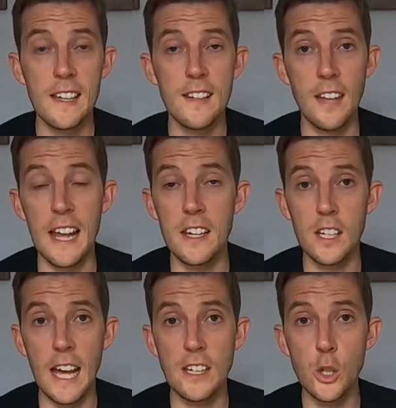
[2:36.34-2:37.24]
is
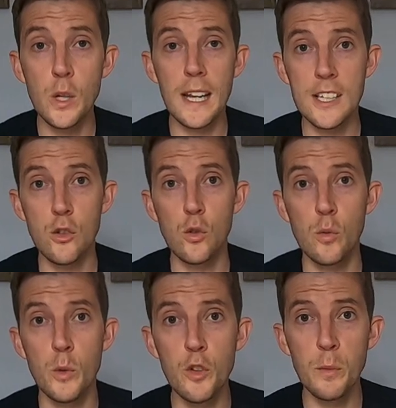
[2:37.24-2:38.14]
a unilateral
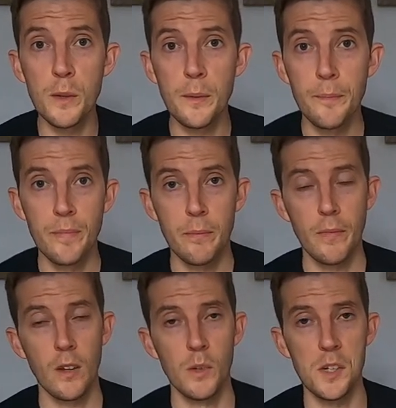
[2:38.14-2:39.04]
movement,
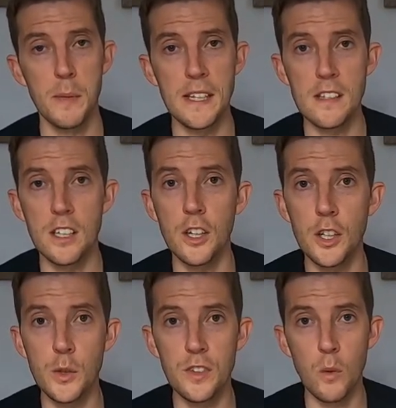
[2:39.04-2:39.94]
which means that you're
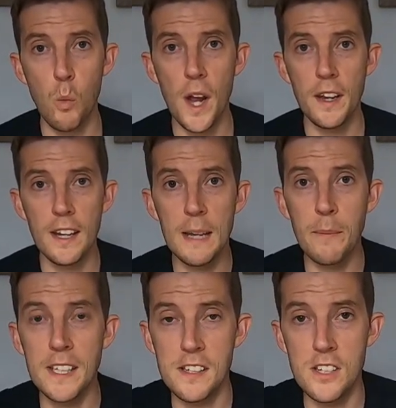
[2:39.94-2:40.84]
using one limb
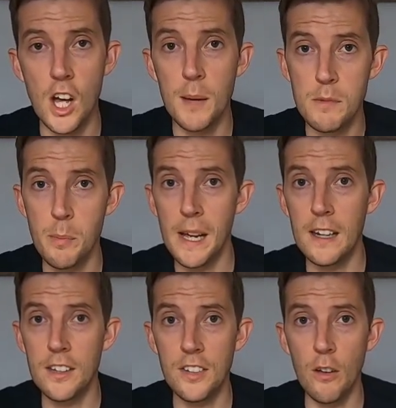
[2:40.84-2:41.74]
at a time to
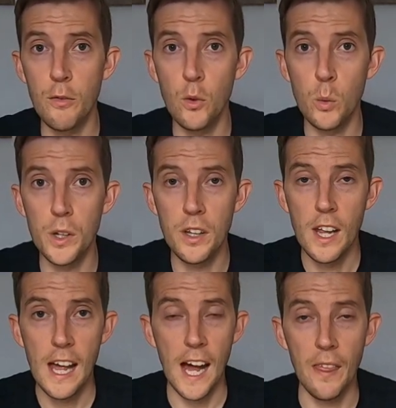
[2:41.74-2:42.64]
propel yourself forward,
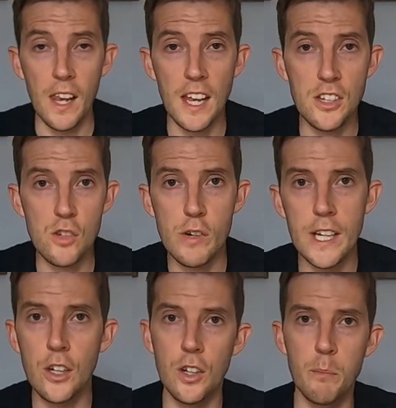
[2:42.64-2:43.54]
and the lunge is
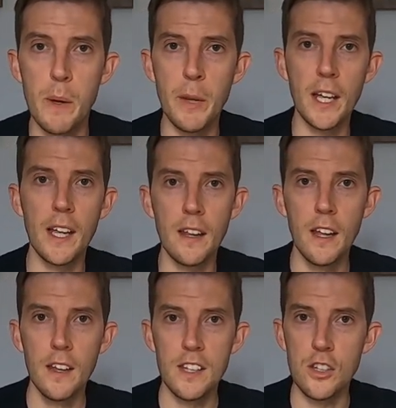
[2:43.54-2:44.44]
really good at mimicking
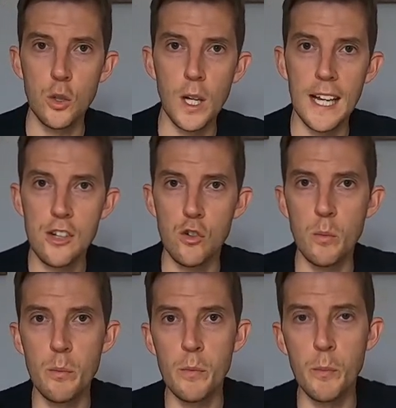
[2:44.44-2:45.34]
this unilateral
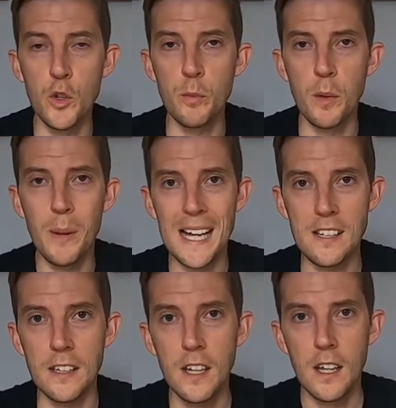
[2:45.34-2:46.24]
movement
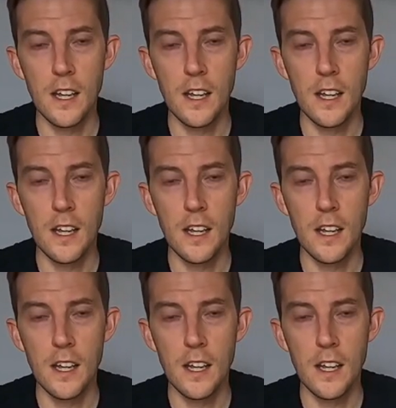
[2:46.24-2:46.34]
pattern.